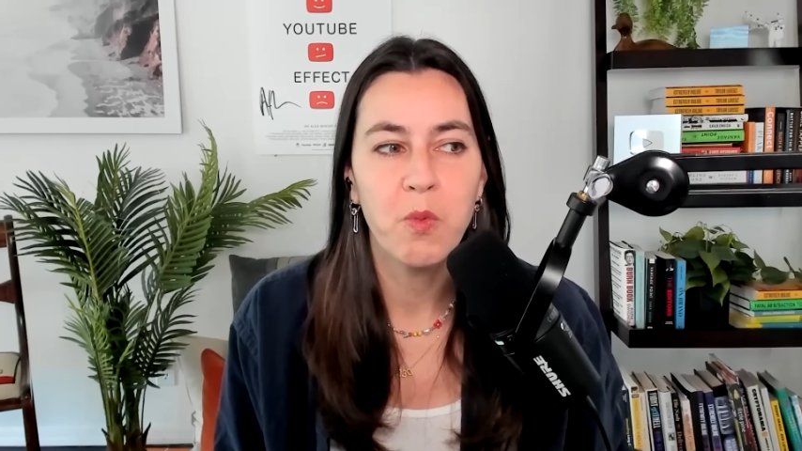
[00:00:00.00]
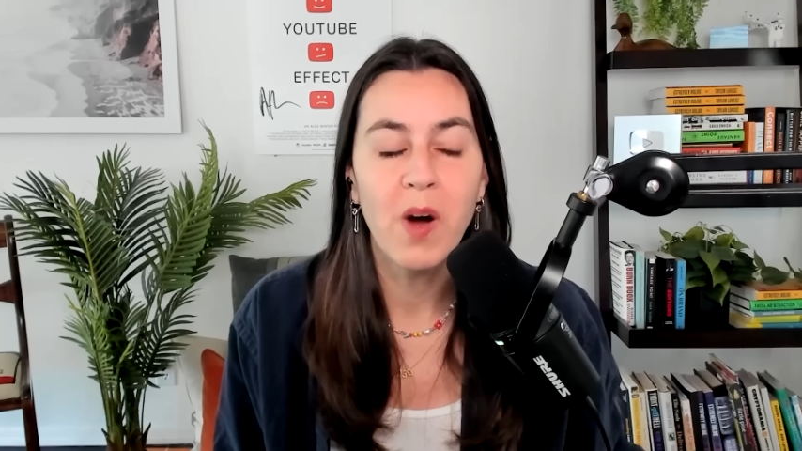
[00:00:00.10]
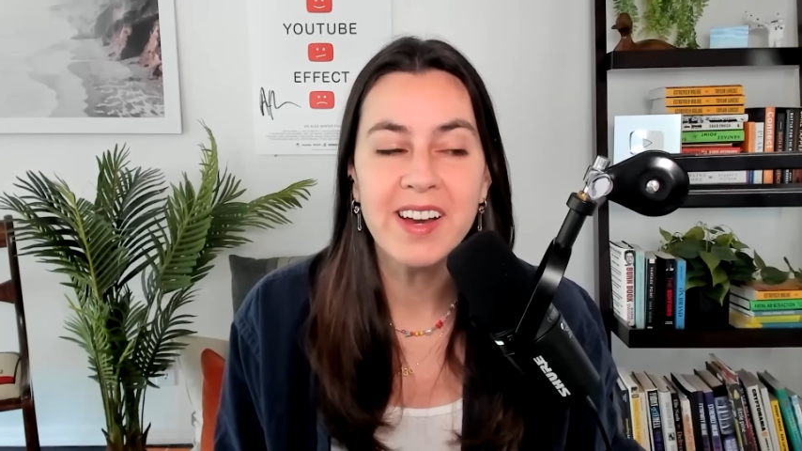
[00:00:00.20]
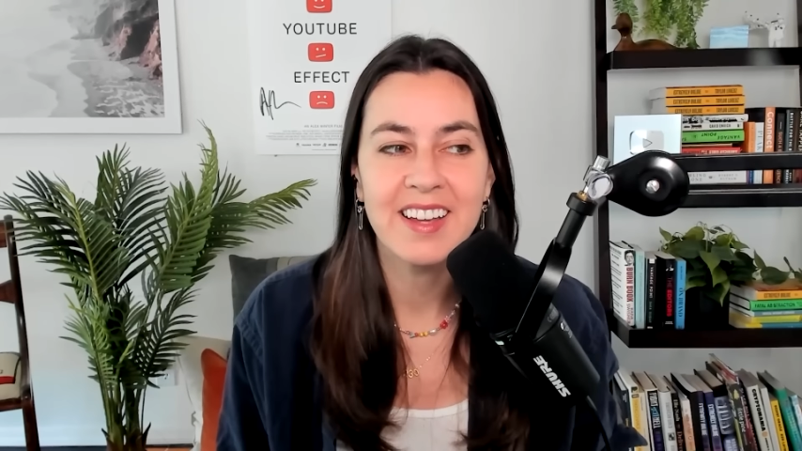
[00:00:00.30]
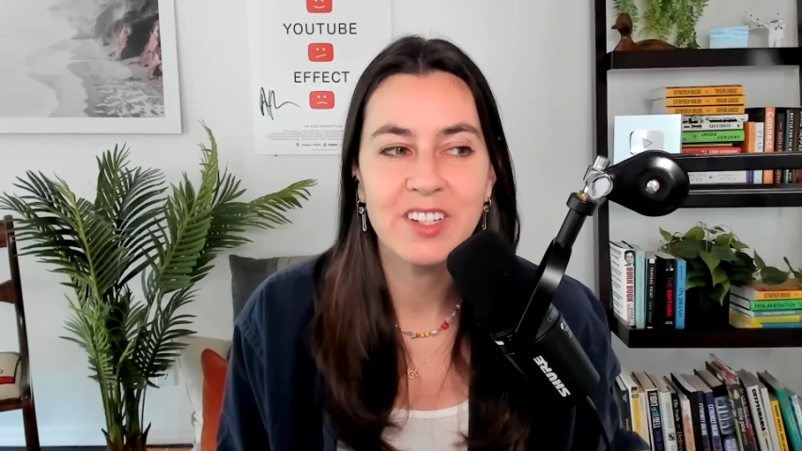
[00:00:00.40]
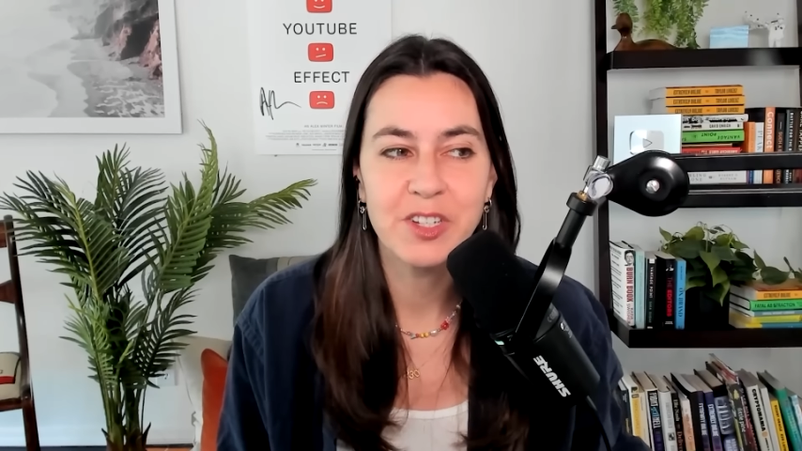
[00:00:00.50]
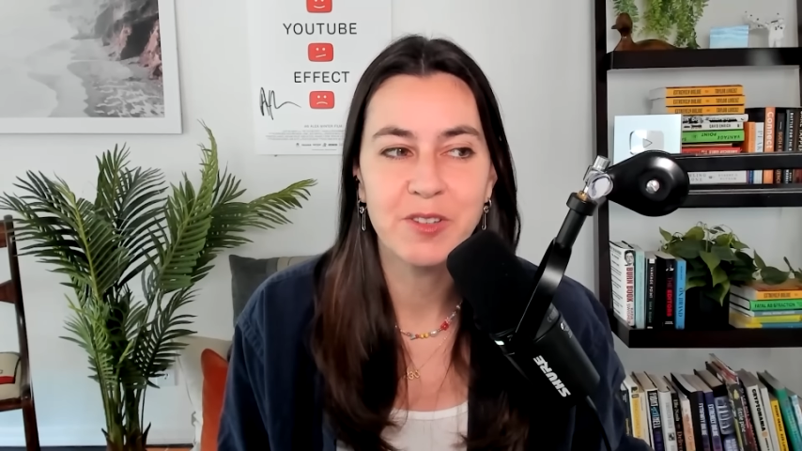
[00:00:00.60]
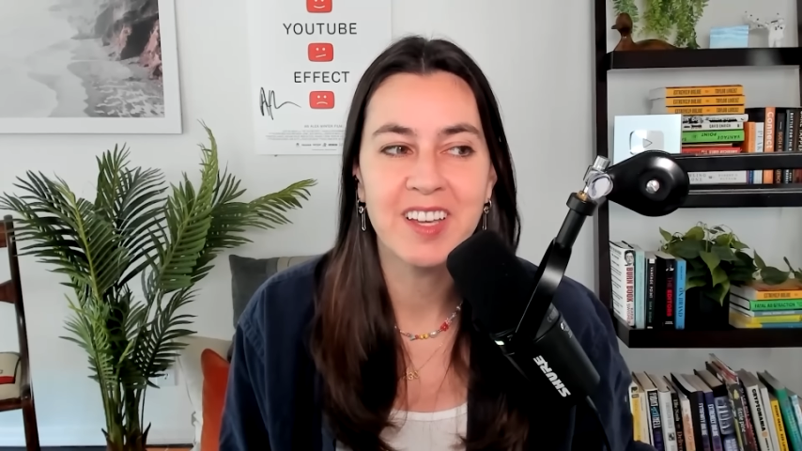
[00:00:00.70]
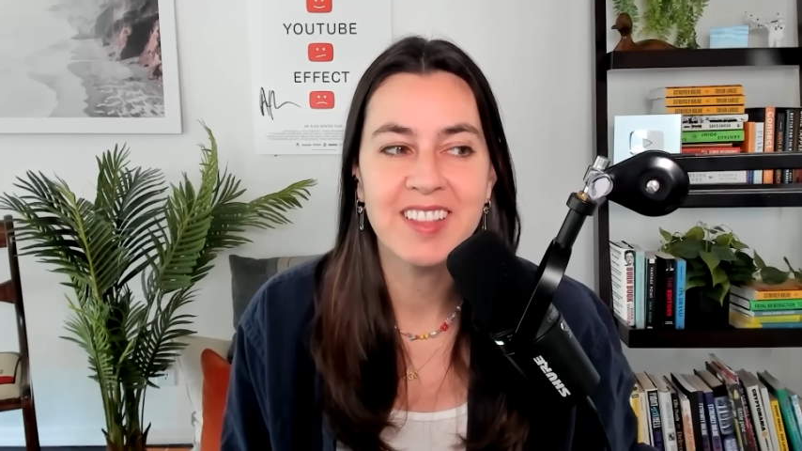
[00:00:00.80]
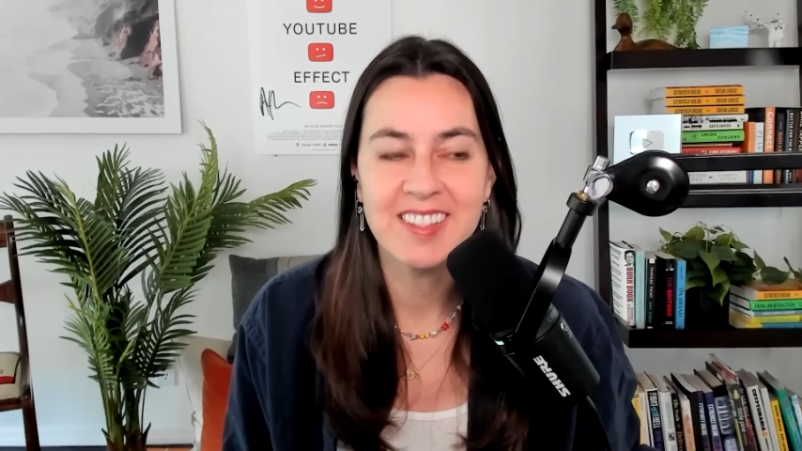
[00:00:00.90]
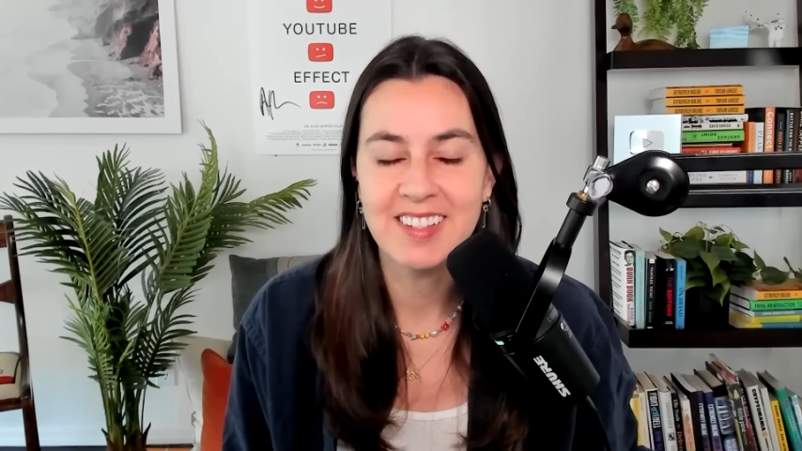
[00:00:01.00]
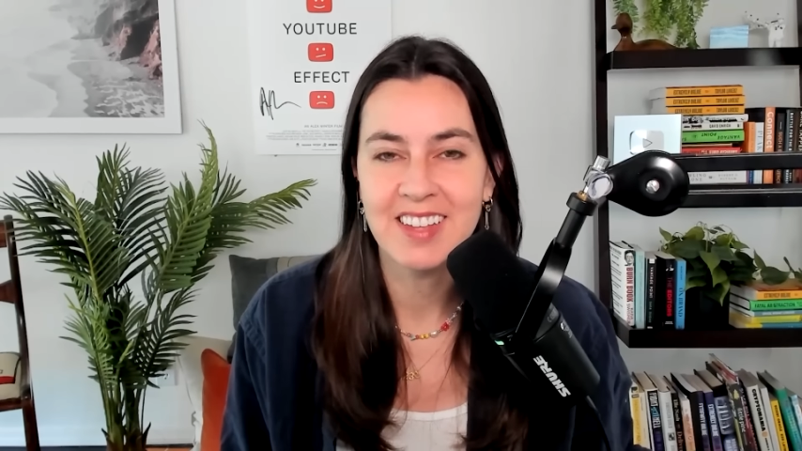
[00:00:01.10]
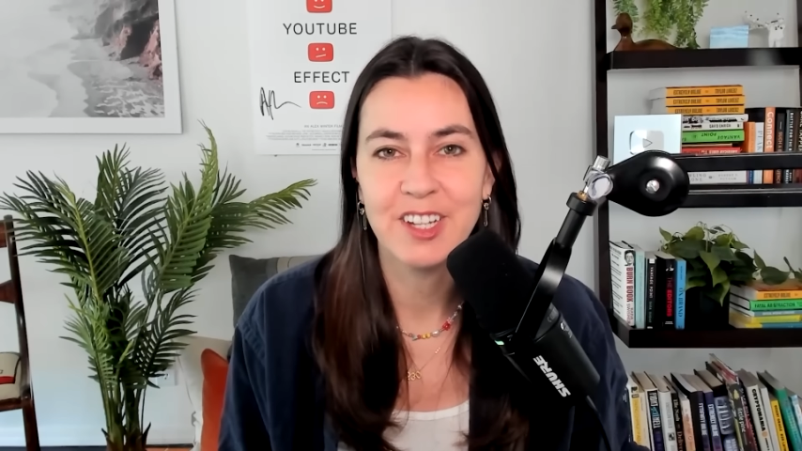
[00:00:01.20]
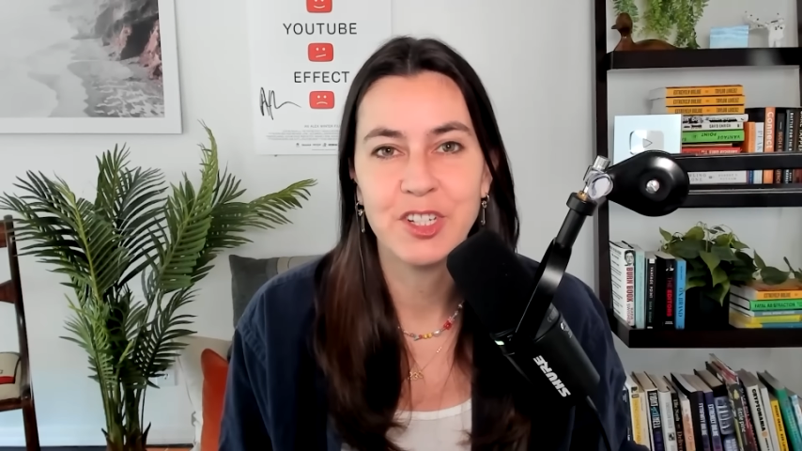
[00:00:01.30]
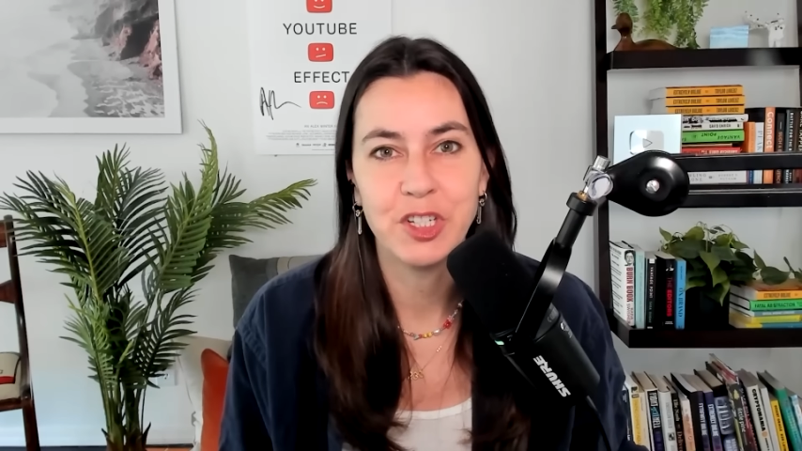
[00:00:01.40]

What do you think this is going to